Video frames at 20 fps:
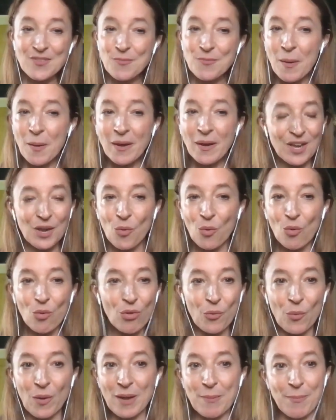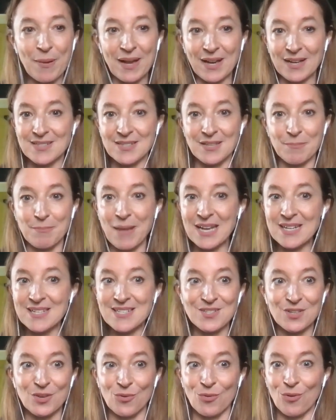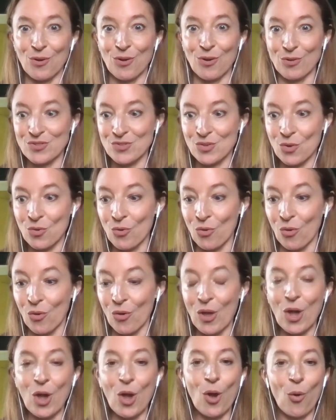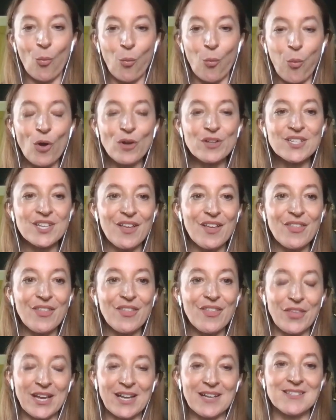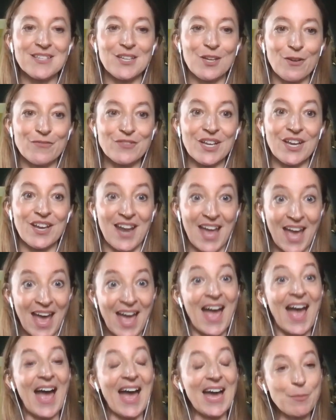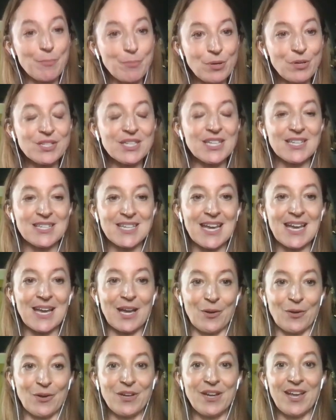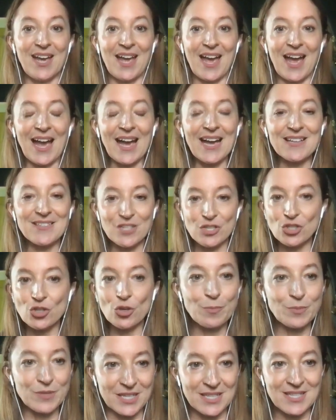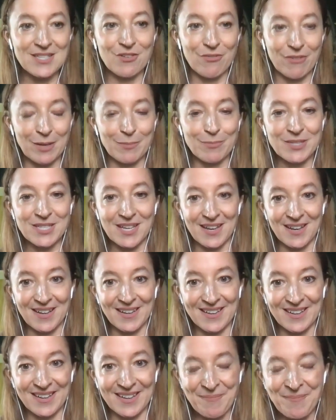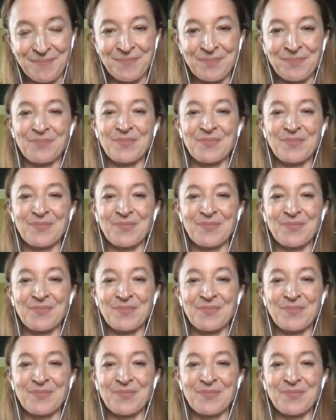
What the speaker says: And this might go all the way back to med school or school. What are the things you have done? And put it down as a job descriptor.